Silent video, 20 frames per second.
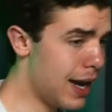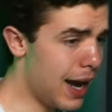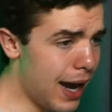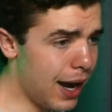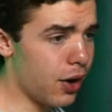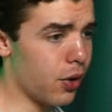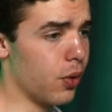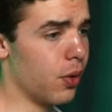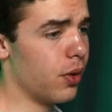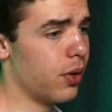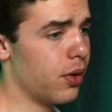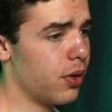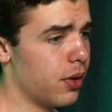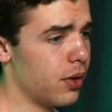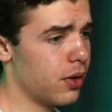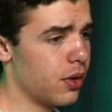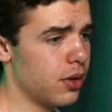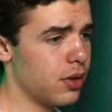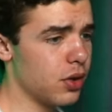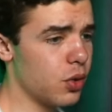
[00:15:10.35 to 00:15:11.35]
Now,
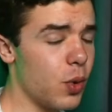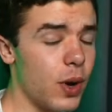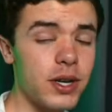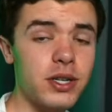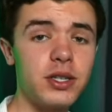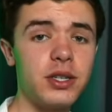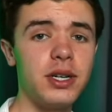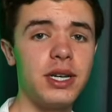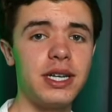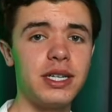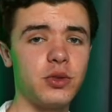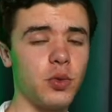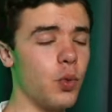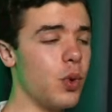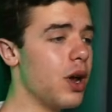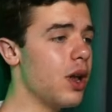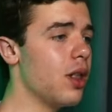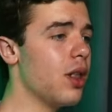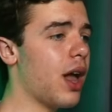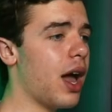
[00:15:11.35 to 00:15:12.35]
the question is,
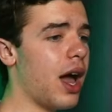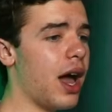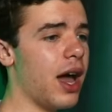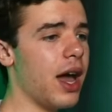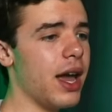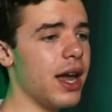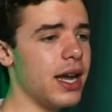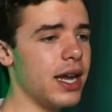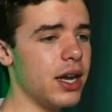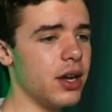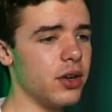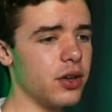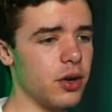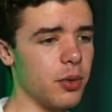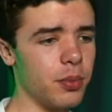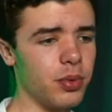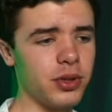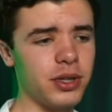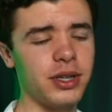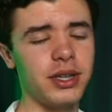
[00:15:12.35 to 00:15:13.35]
will I
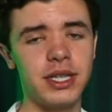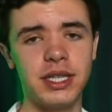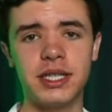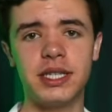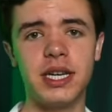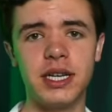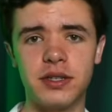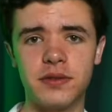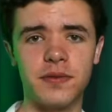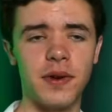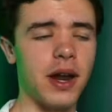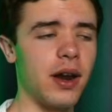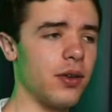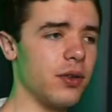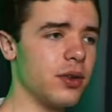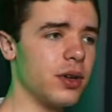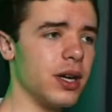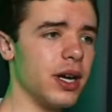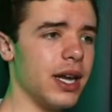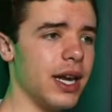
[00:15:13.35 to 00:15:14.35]
completely ditch
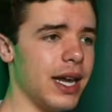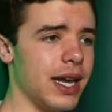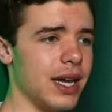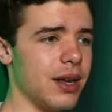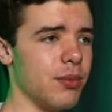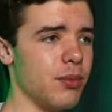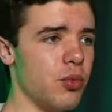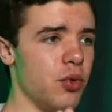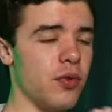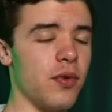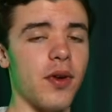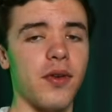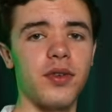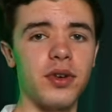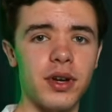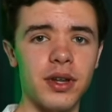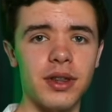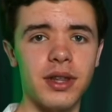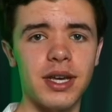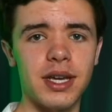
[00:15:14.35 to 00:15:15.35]
Final Cut and move
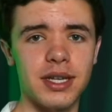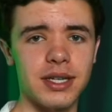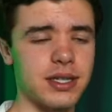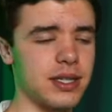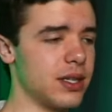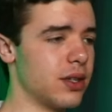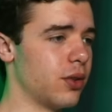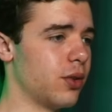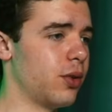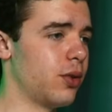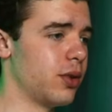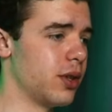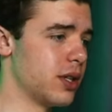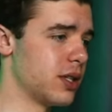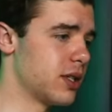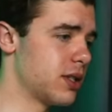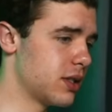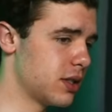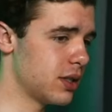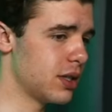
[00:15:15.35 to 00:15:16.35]
over to this and learn
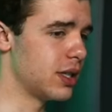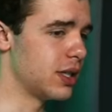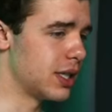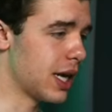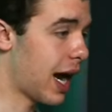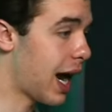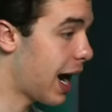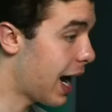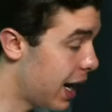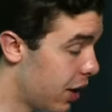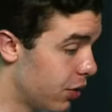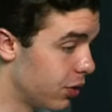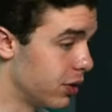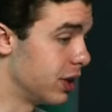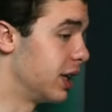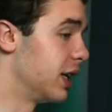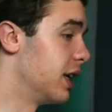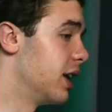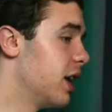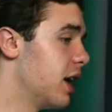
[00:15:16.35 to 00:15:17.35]
this
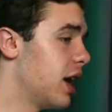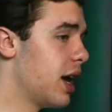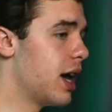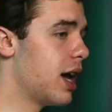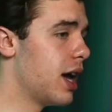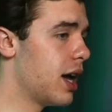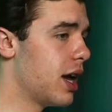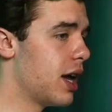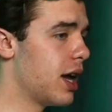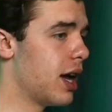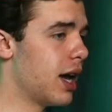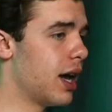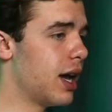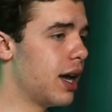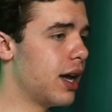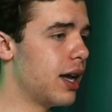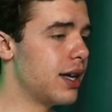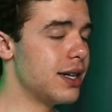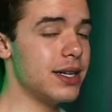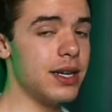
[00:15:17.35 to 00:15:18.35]
entirely?
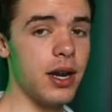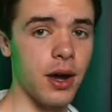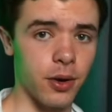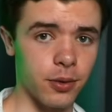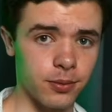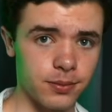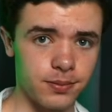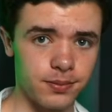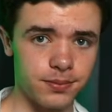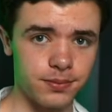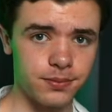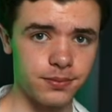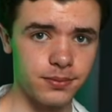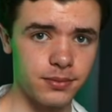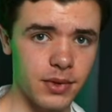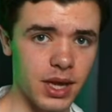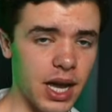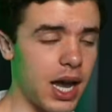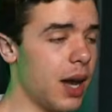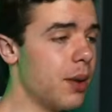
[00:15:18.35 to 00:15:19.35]
Uh, no,
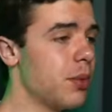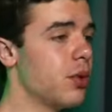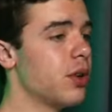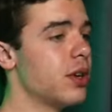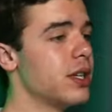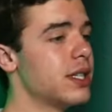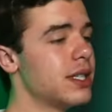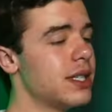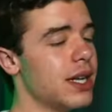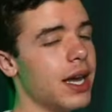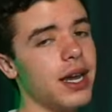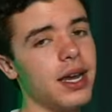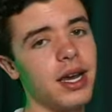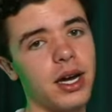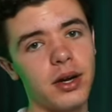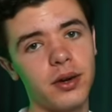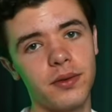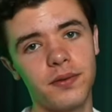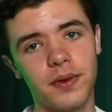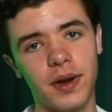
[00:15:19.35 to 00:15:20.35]
I'm going to stay
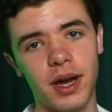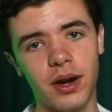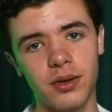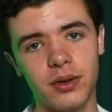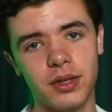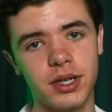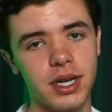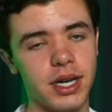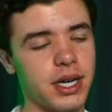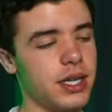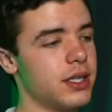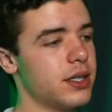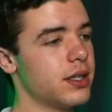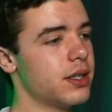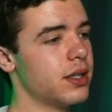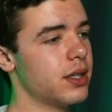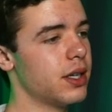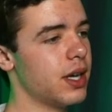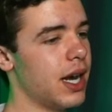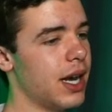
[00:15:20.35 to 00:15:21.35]
on Final
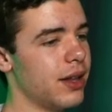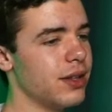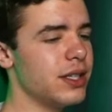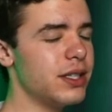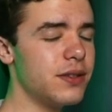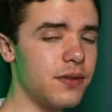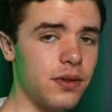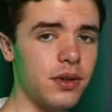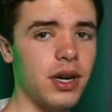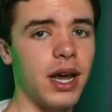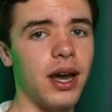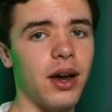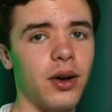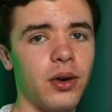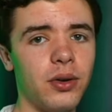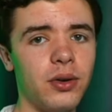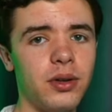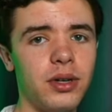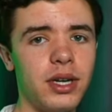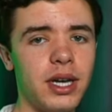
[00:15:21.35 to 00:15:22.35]
Cut, at least for
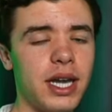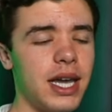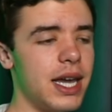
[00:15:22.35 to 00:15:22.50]
now.